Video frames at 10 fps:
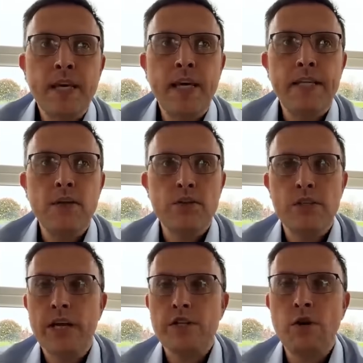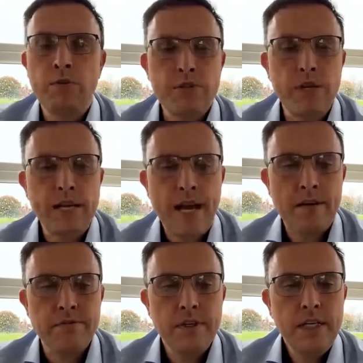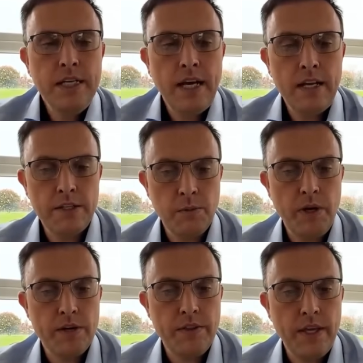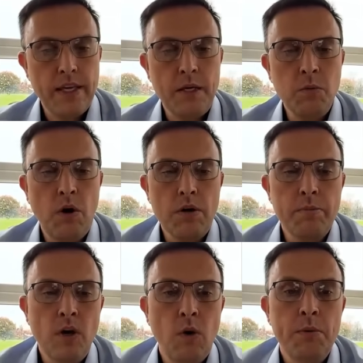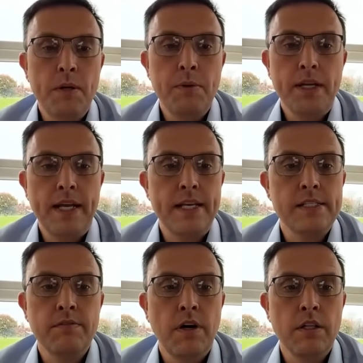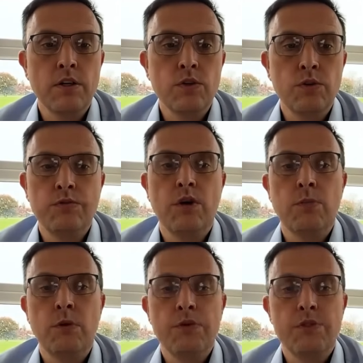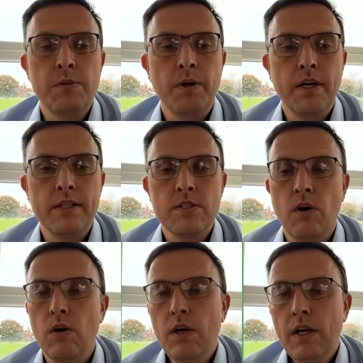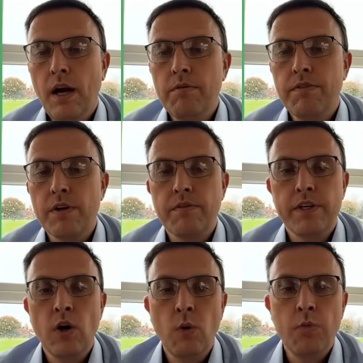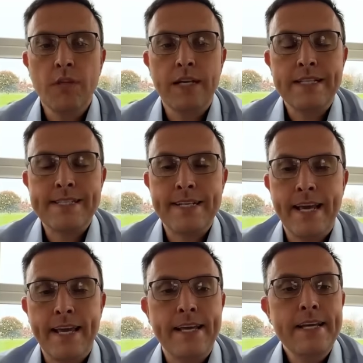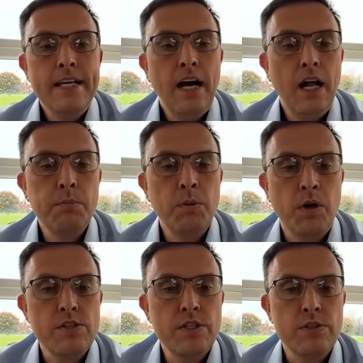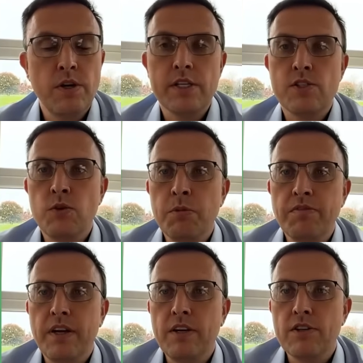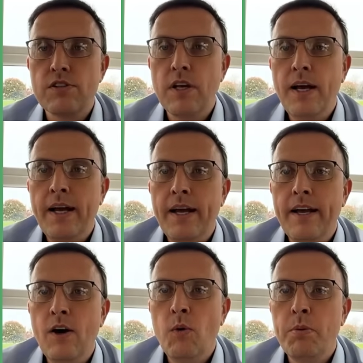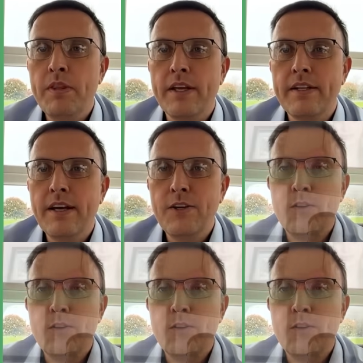Ulster National over 3.5. I like the way you're thinking. Walk Me Home and Limerick Lace have all got good form over 3 miles. So I'm very, very hopeful that he'll stay. I'll be watching this race through my fingers, hoping that I